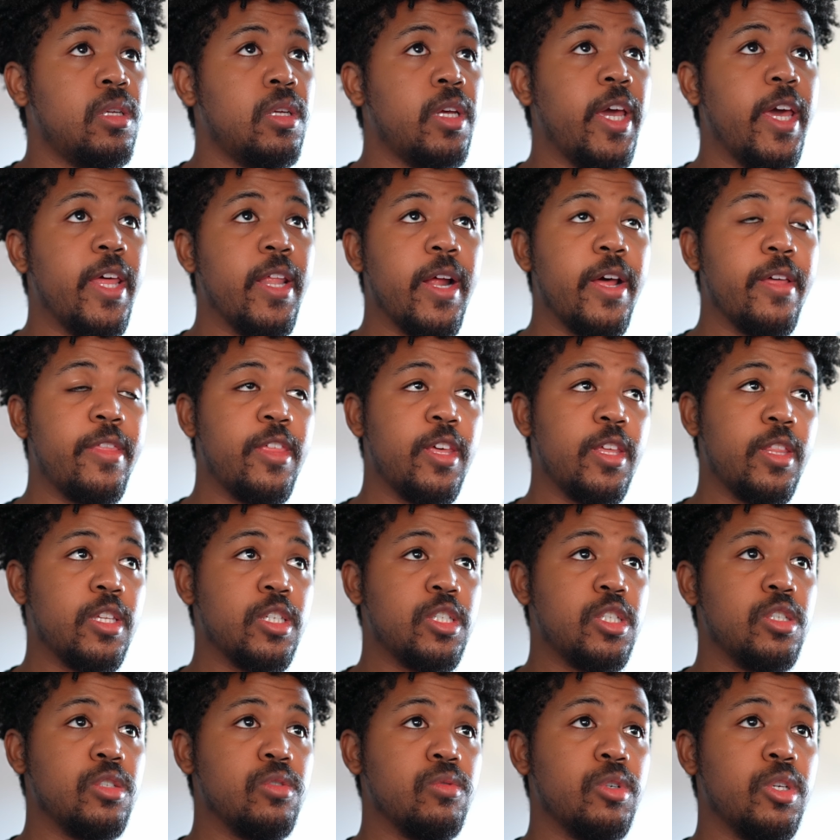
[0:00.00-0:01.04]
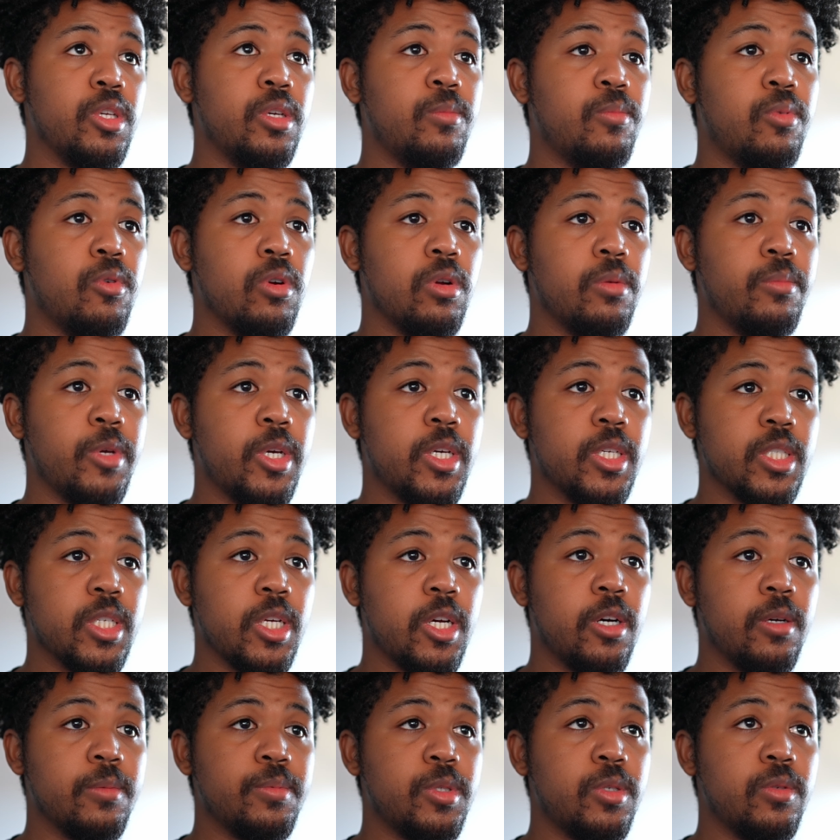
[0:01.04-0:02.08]
And I think this is really important because it
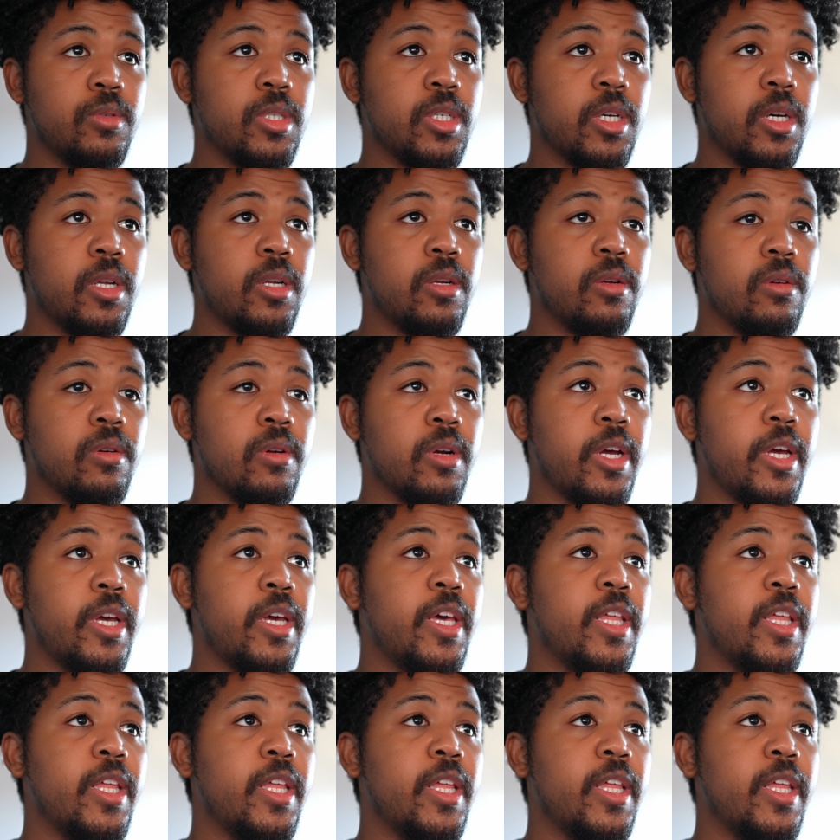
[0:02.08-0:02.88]
helps you a ton, right?